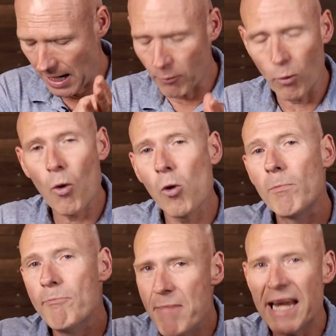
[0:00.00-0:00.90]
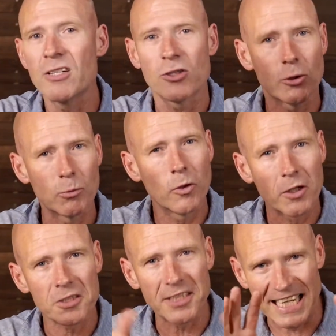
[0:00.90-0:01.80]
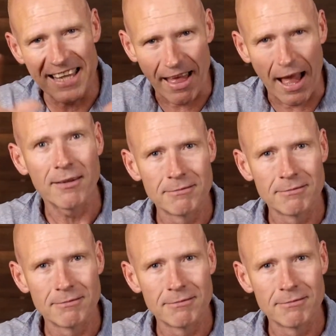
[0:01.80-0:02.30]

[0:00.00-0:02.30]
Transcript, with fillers: are all meant to work together.